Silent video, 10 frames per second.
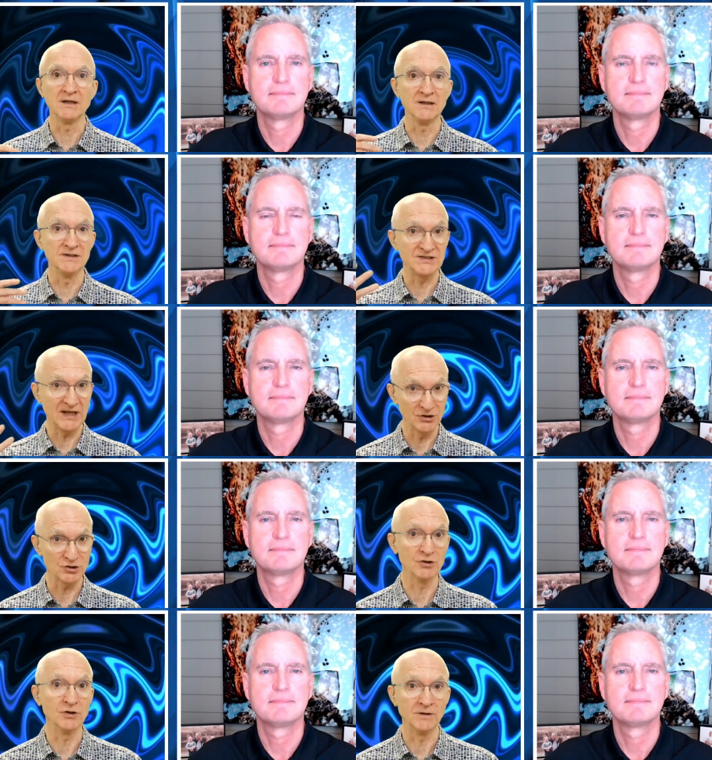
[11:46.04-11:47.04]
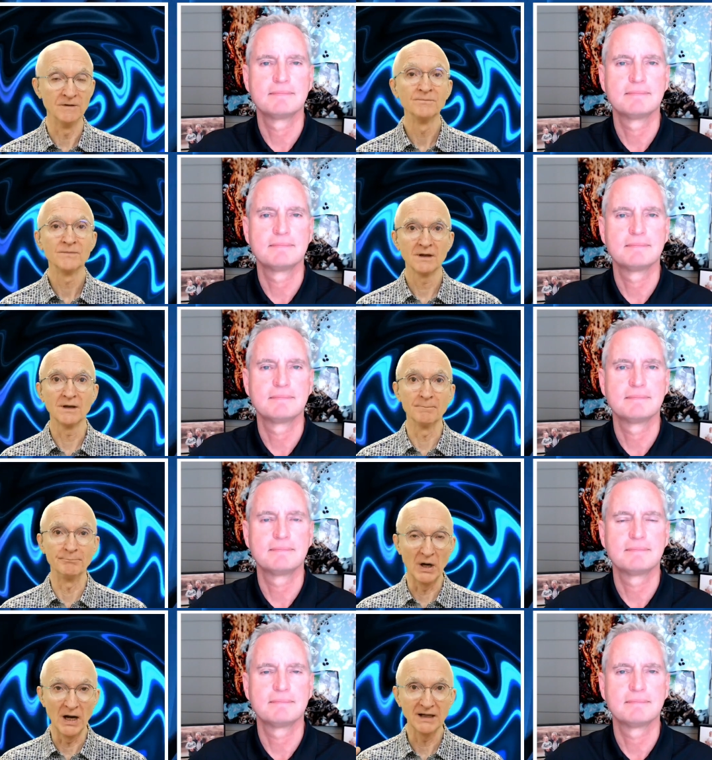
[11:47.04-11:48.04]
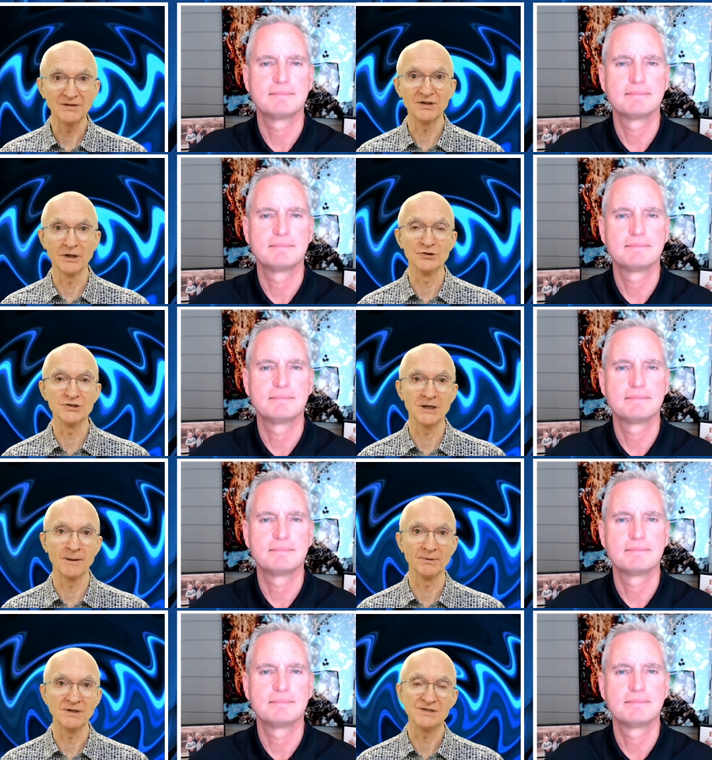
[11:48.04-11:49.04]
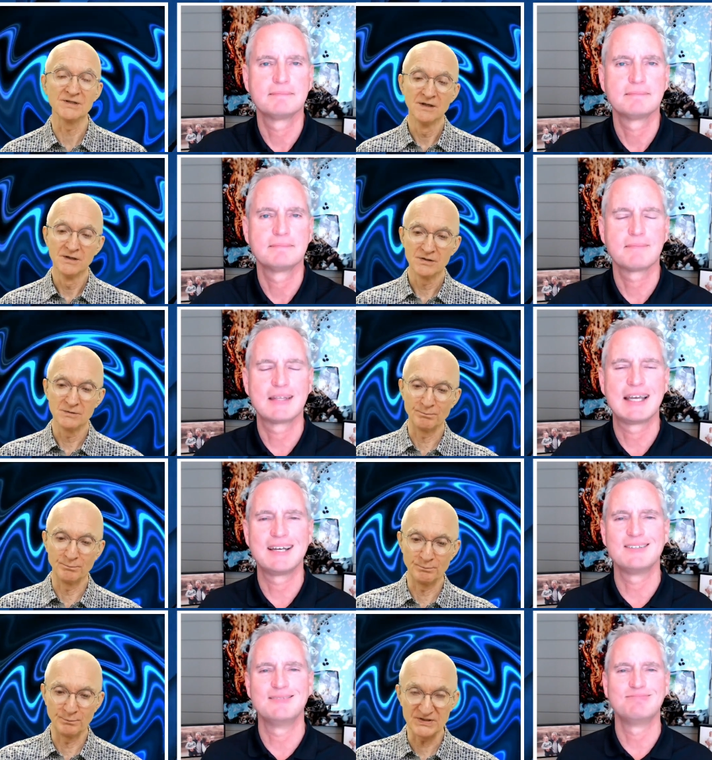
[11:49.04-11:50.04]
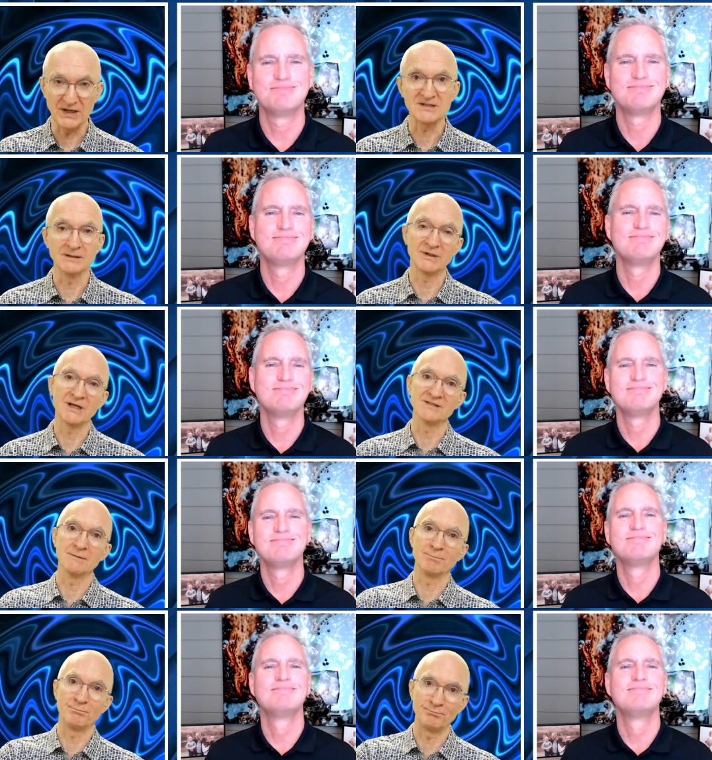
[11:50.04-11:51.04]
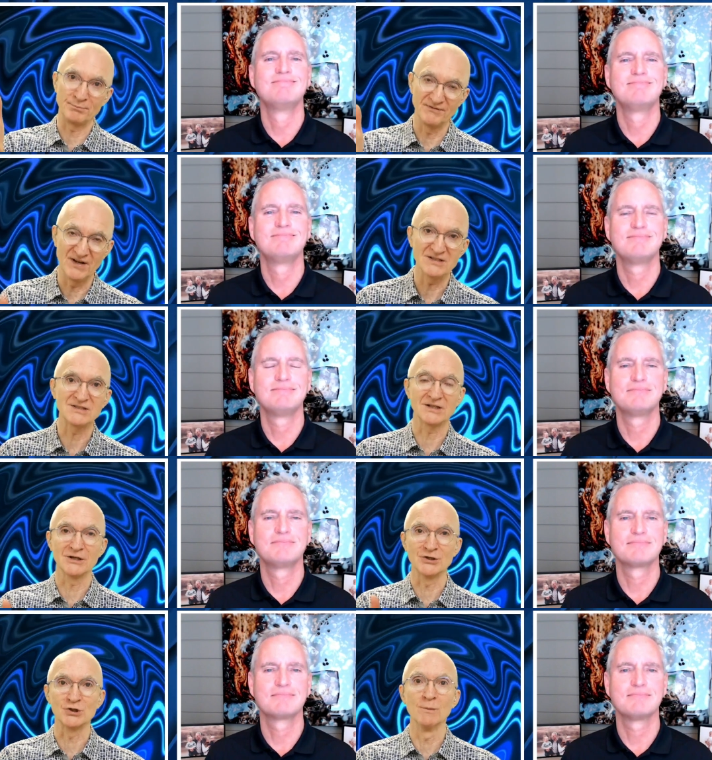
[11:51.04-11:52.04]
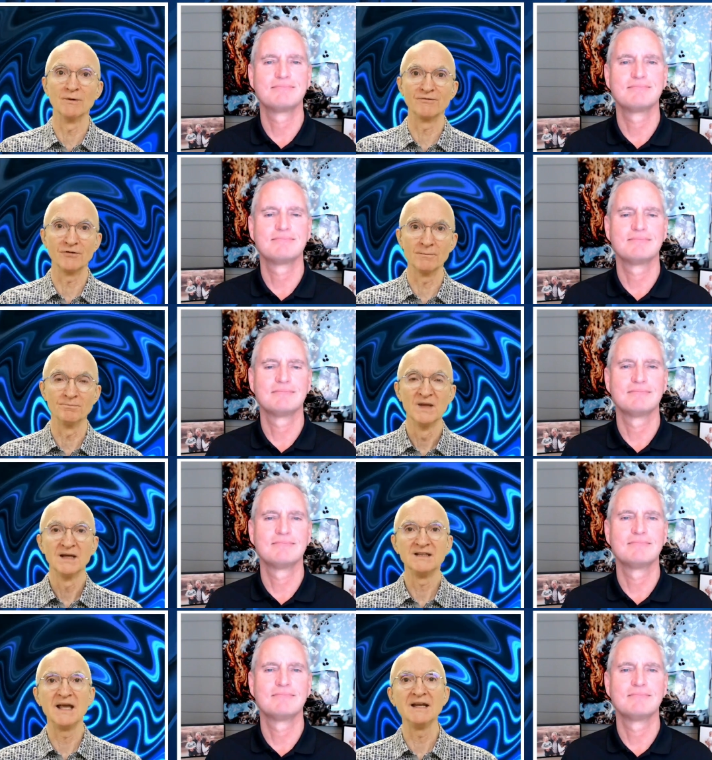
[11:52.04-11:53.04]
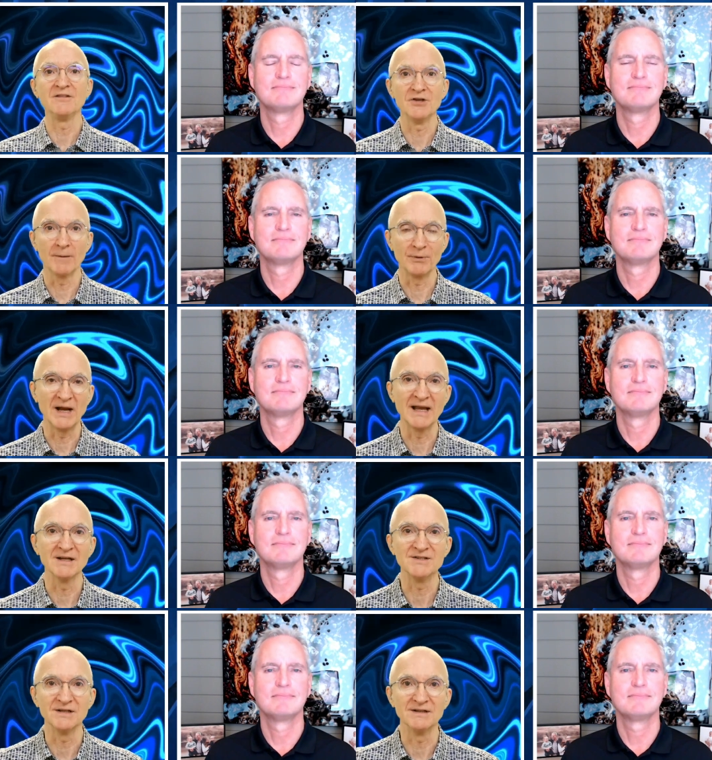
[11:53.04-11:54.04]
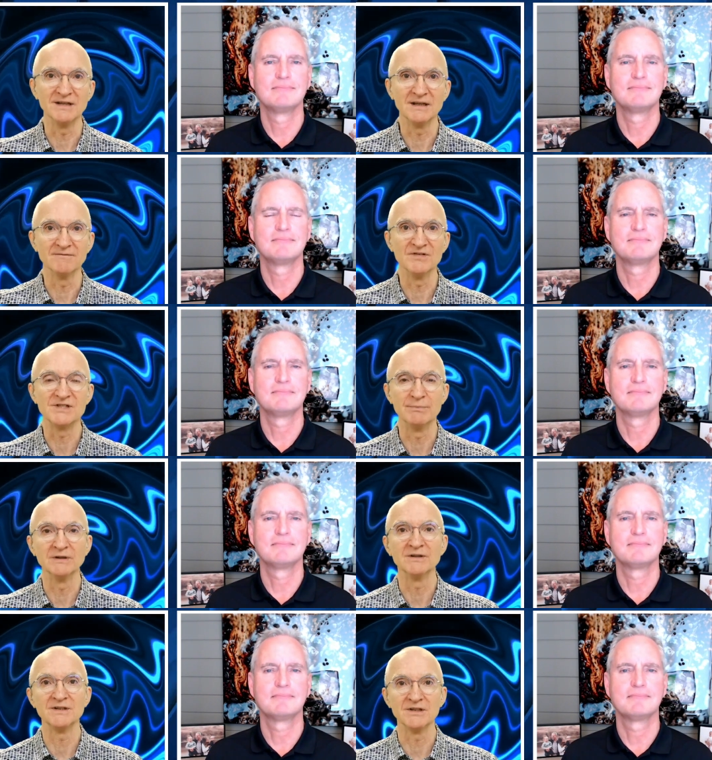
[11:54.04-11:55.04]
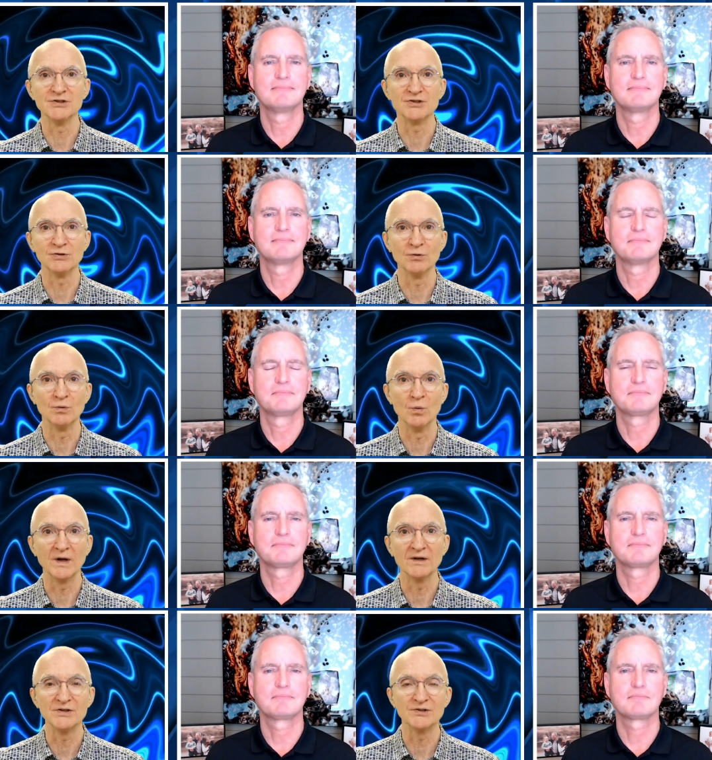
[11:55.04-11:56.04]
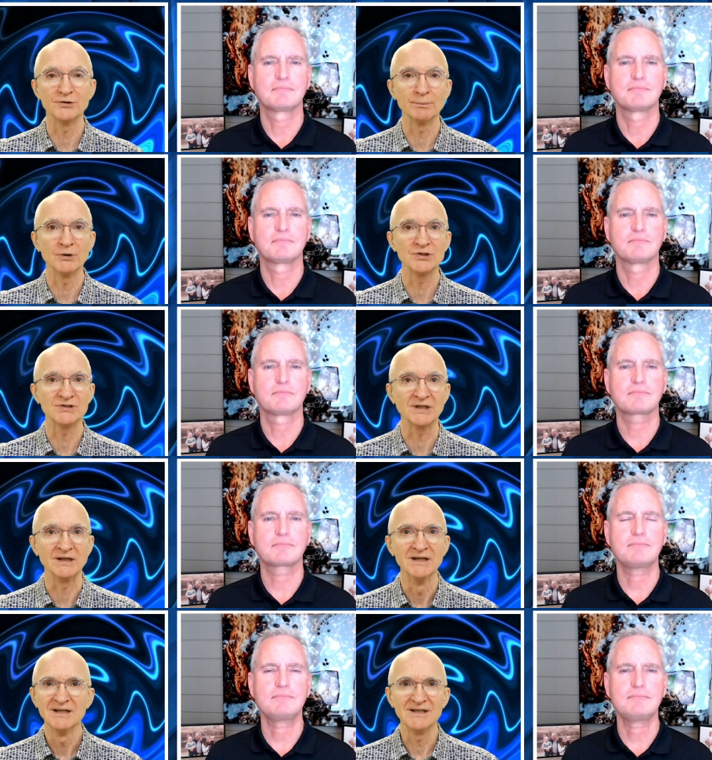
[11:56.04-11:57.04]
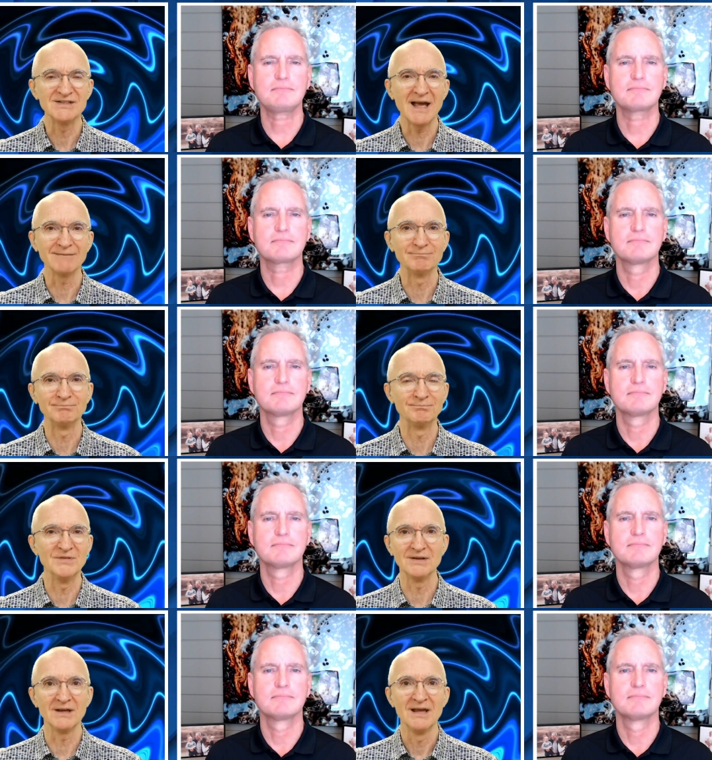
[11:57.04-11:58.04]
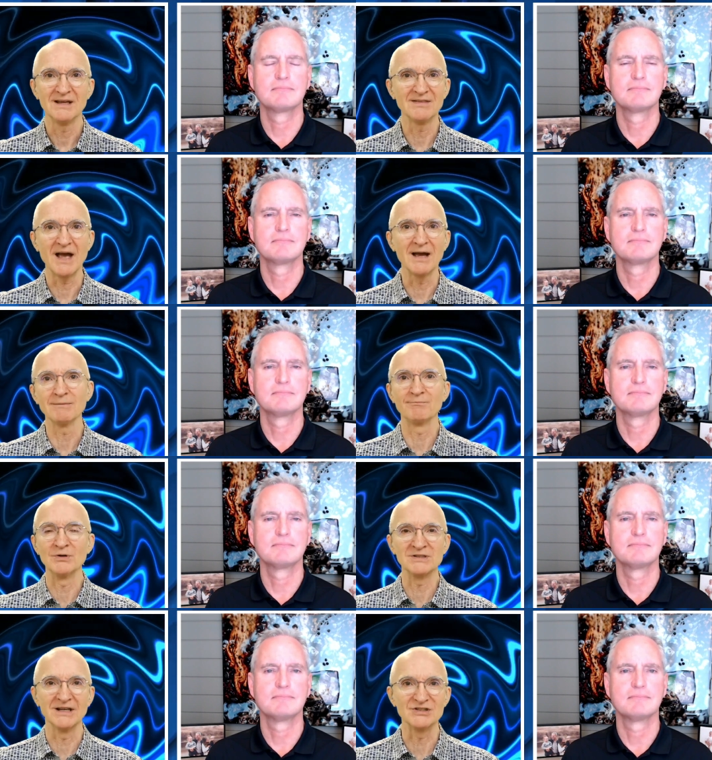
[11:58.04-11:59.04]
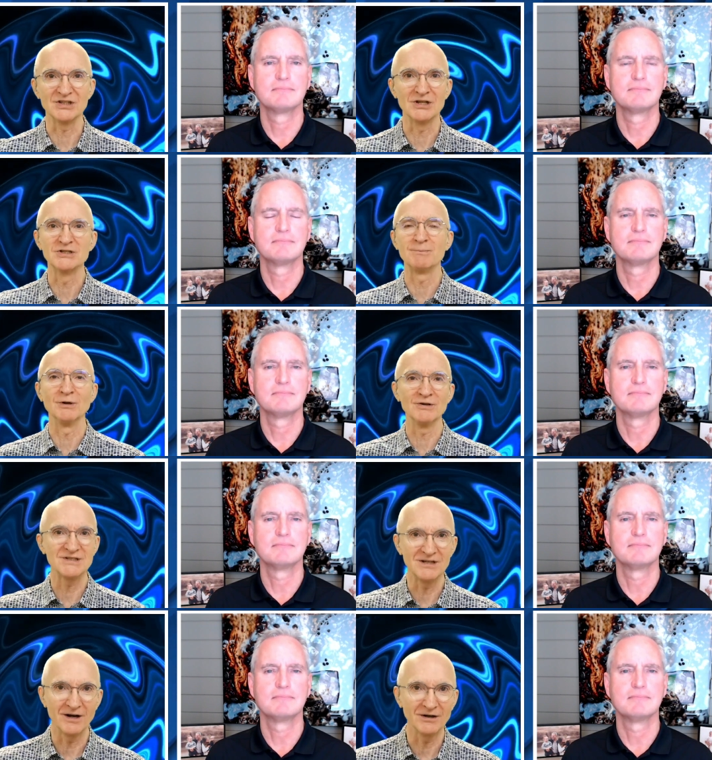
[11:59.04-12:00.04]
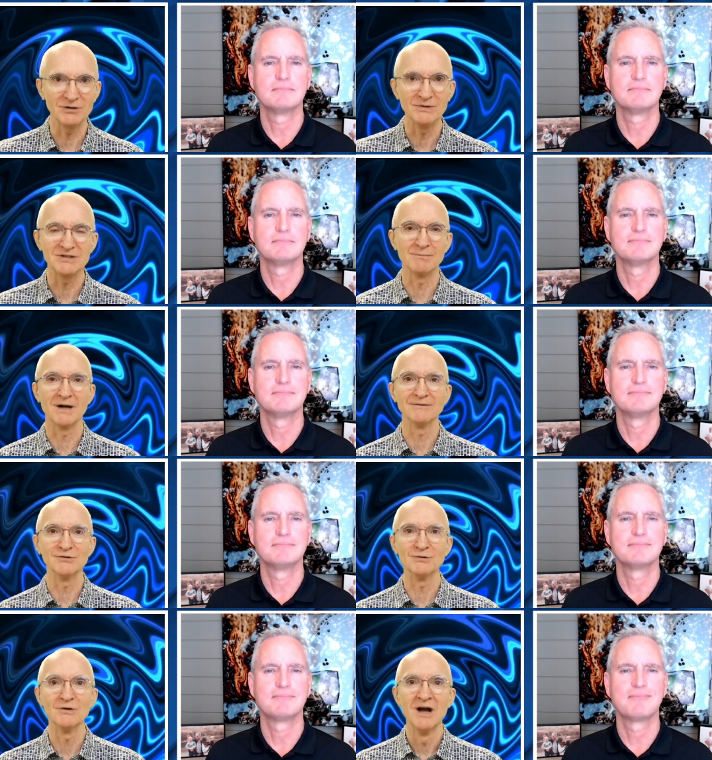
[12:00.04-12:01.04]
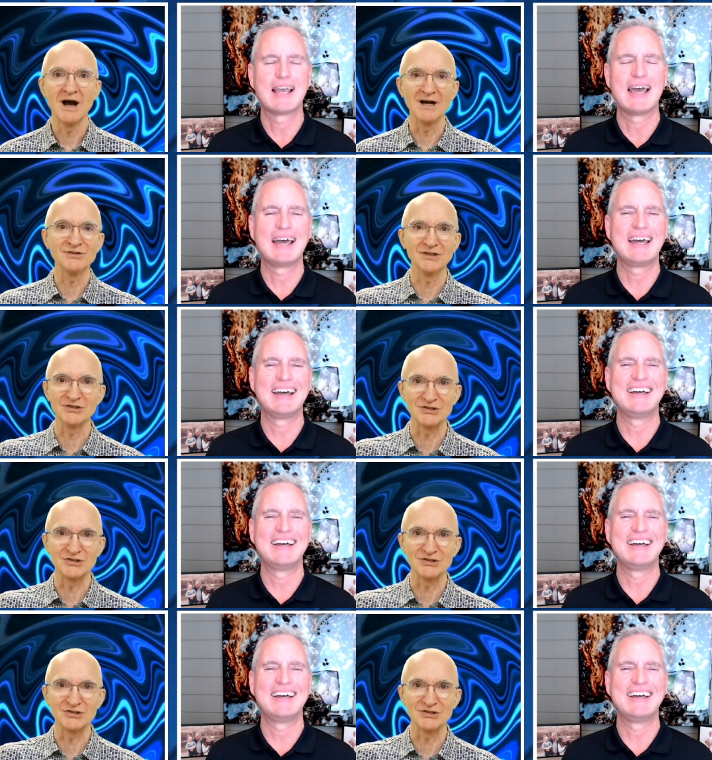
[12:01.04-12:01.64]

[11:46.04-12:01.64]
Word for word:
Speaker 1: intentional uh, by the energy companies precisely because it prevents the consumer from gaining the upper hand and in, in visibility into what it is that they're purchasing. Is that I, personally, it's a conspiracy argument in my view. I think it's